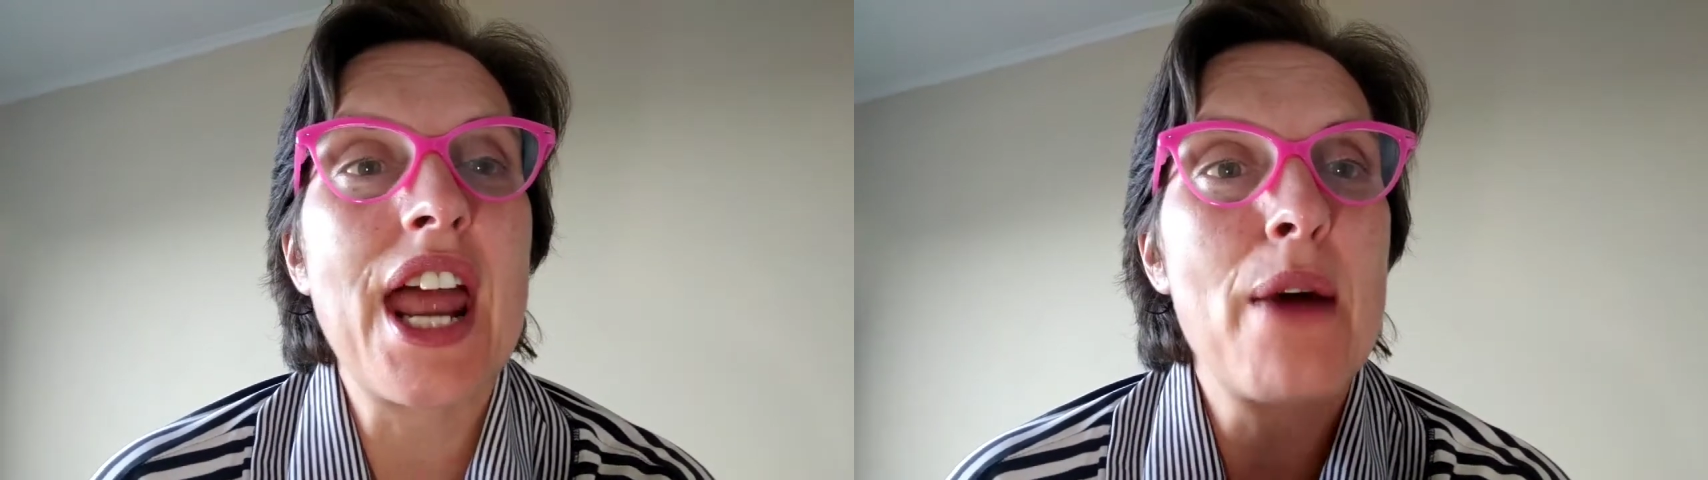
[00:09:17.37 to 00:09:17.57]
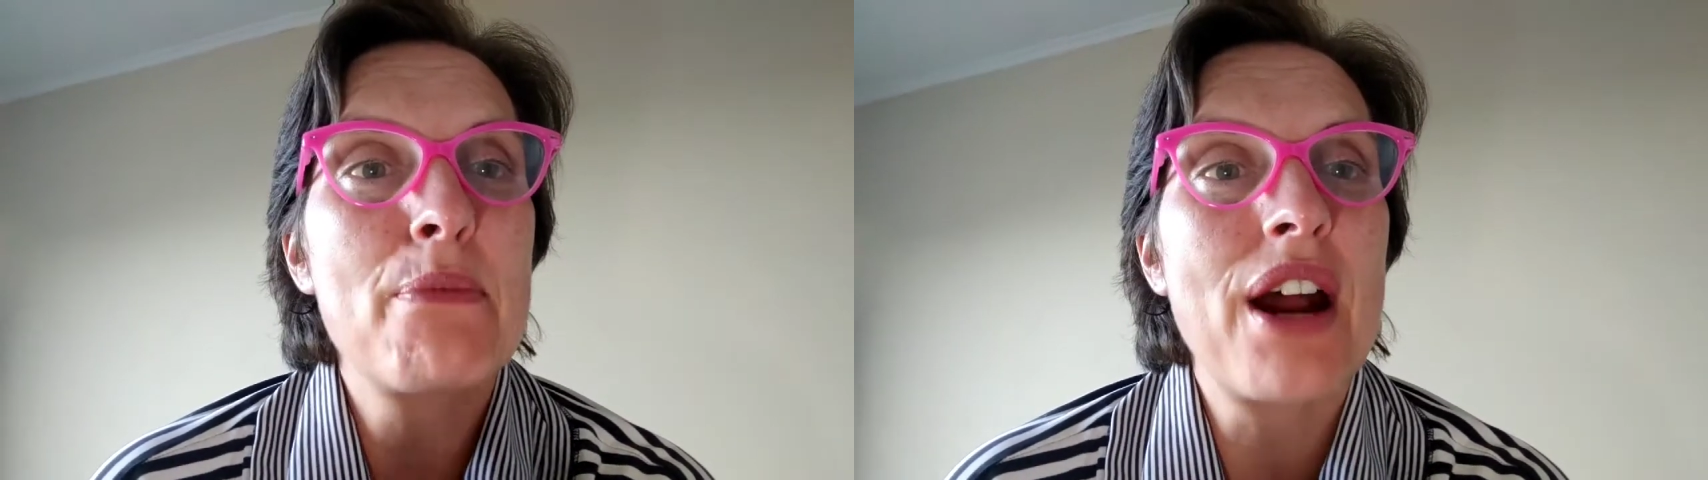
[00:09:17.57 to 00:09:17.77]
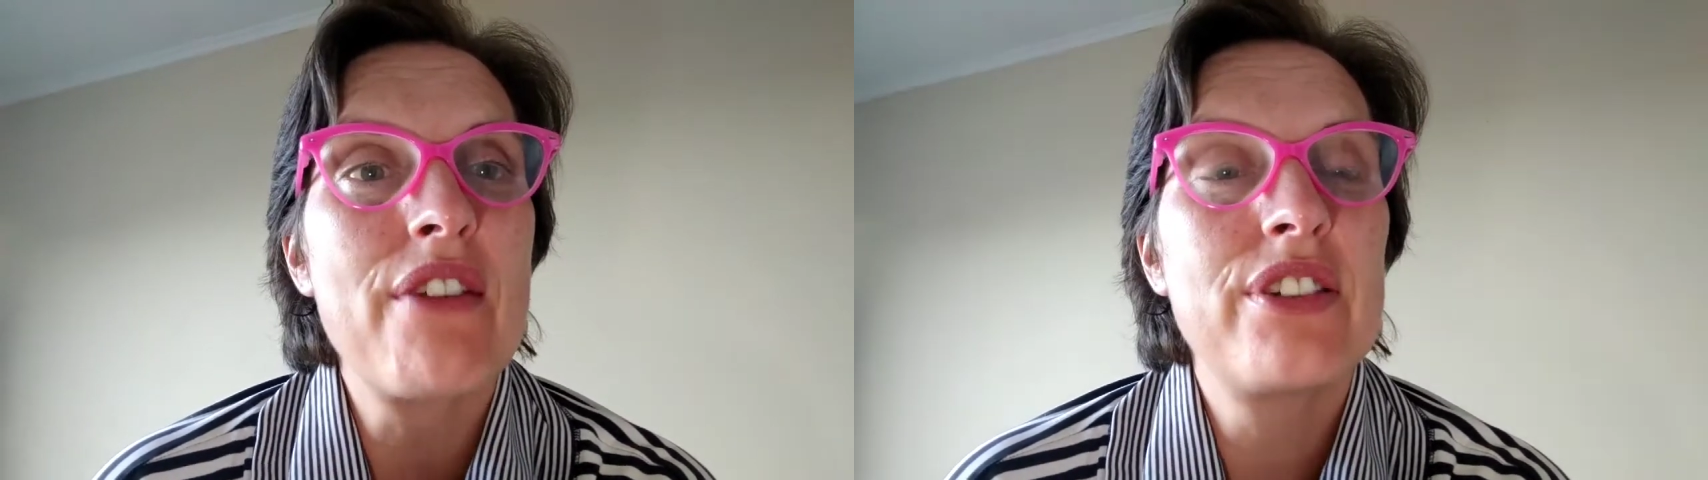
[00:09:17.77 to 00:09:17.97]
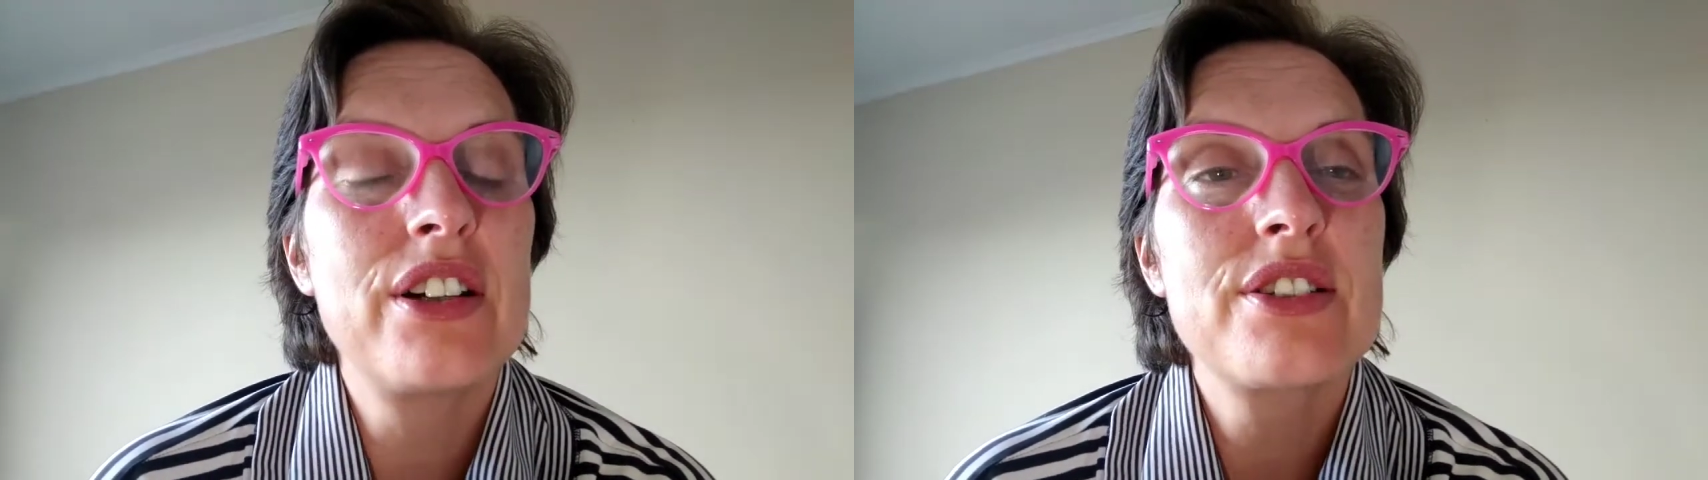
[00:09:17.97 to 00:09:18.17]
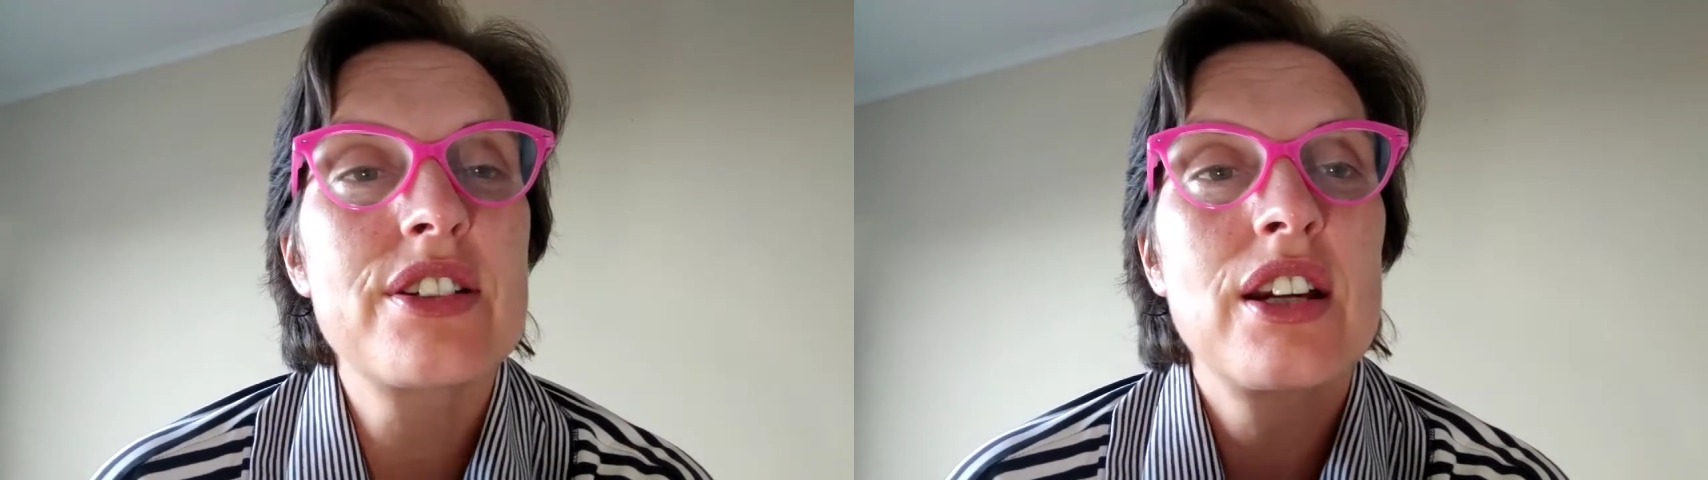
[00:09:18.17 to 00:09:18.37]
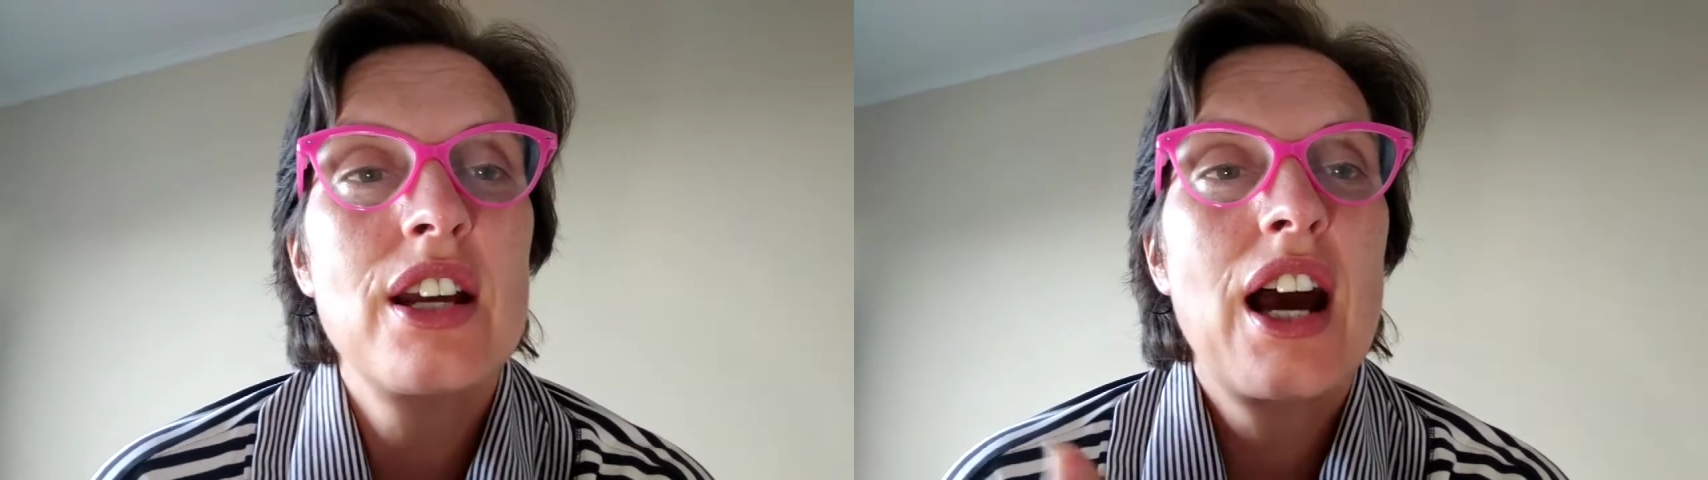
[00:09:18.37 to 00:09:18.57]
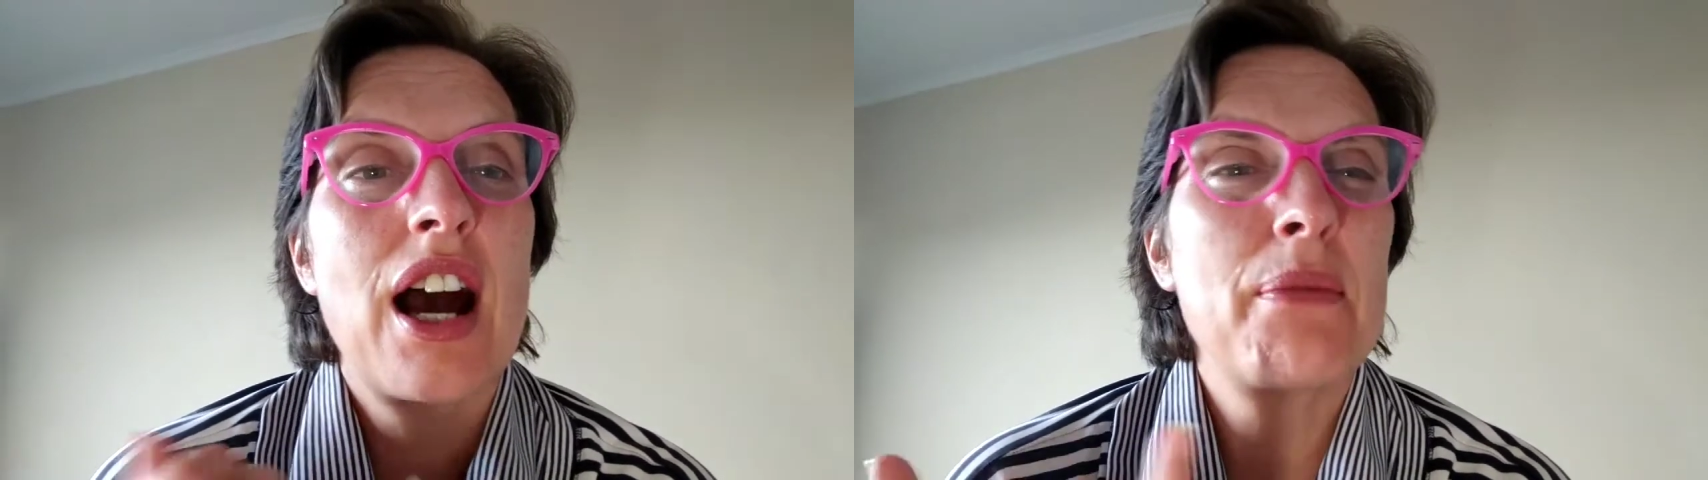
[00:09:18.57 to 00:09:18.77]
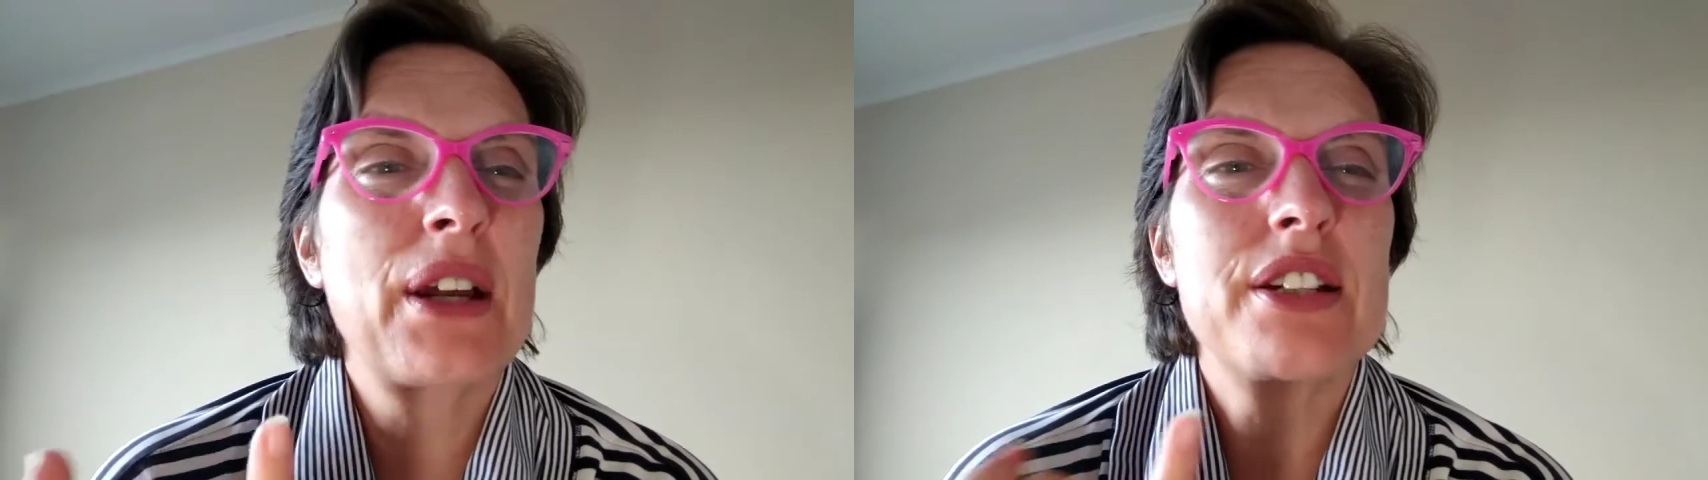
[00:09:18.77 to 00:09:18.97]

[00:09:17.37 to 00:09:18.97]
at breakfast, I